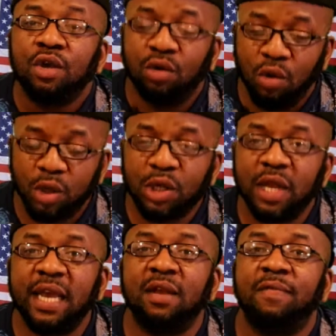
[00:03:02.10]
you go to
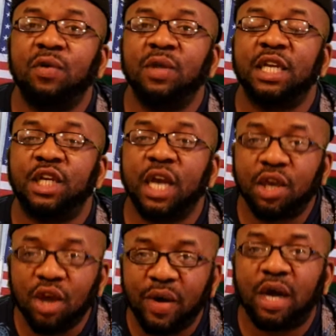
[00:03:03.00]
the interview, they
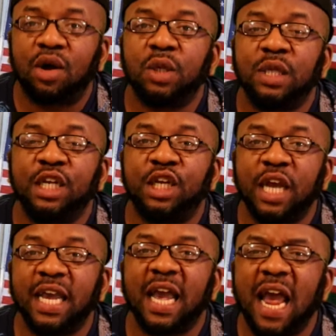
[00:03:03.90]
check your records, they
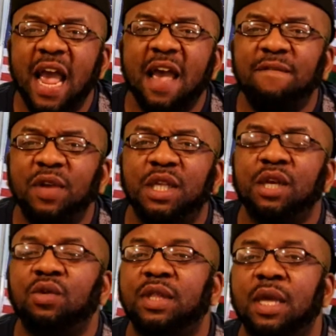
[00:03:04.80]
check every
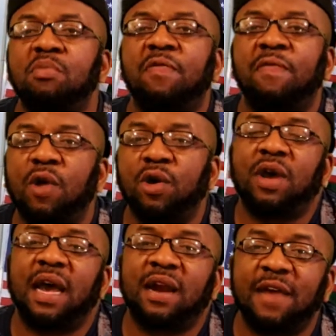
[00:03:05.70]
single thing before
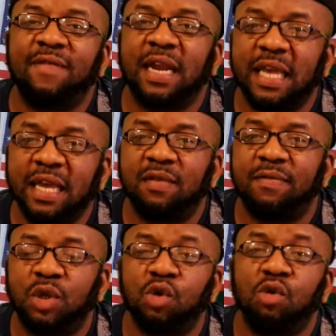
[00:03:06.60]
you arrive at the
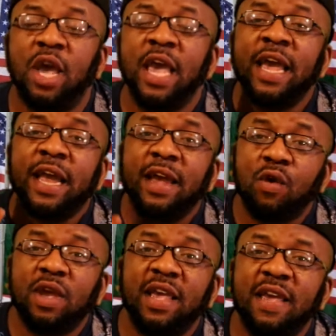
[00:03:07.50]
interview. So
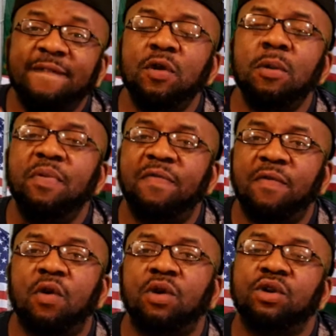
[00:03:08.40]
even
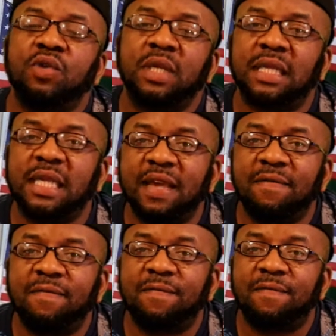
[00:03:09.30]
before you
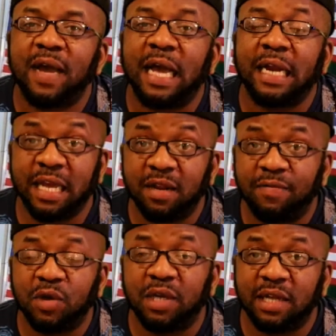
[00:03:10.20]
receive an
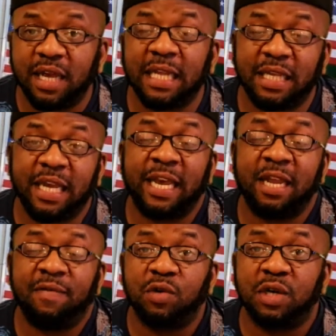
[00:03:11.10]
interview
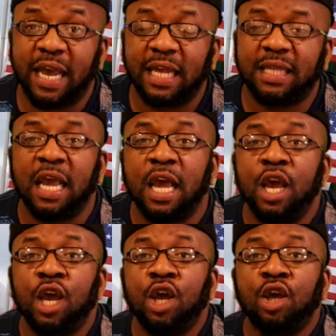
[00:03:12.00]
date,
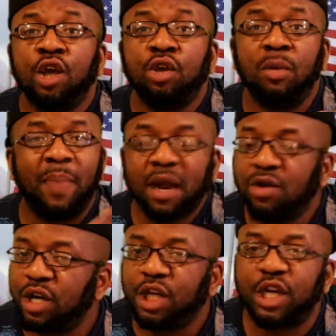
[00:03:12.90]
your
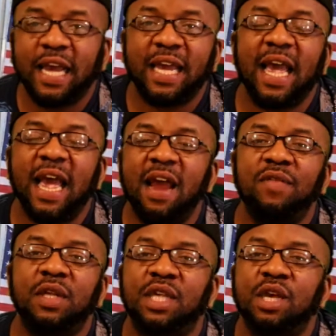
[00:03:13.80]
background check,
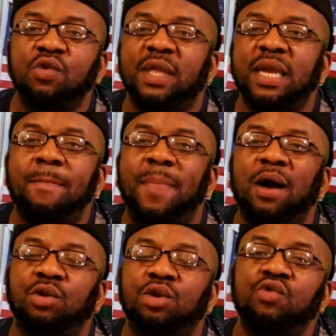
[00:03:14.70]
every single thing
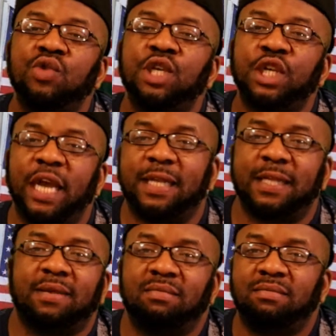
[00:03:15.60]
about you is checked.